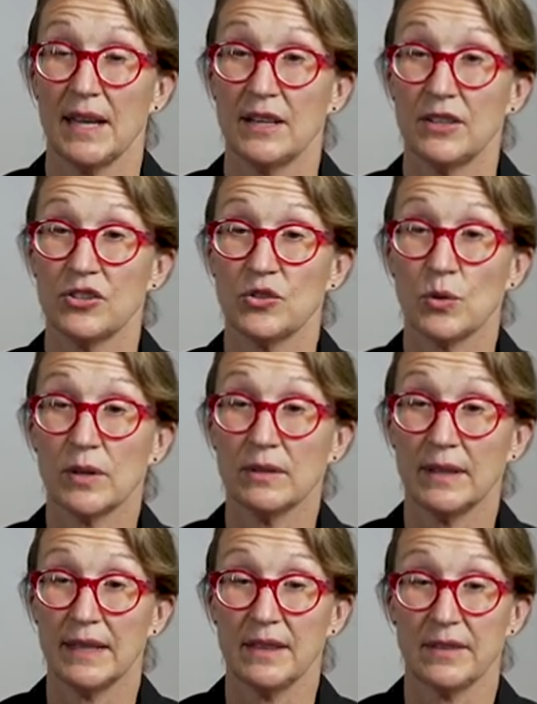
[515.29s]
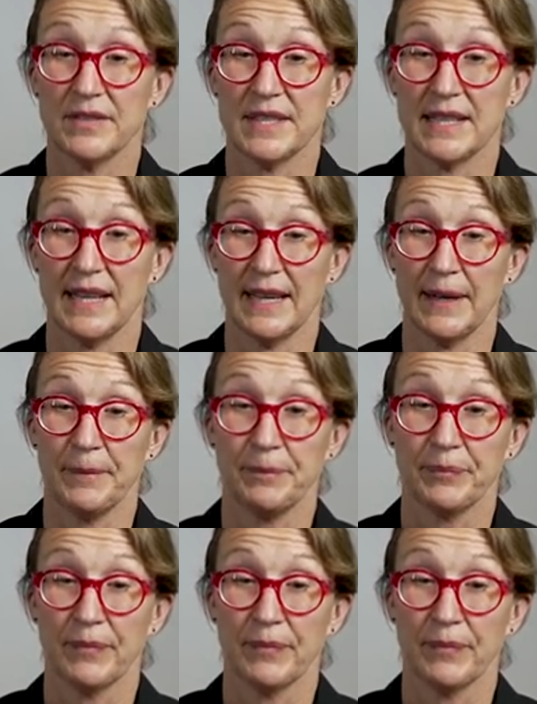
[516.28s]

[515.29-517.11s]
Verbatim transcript: and a shorter length of stay.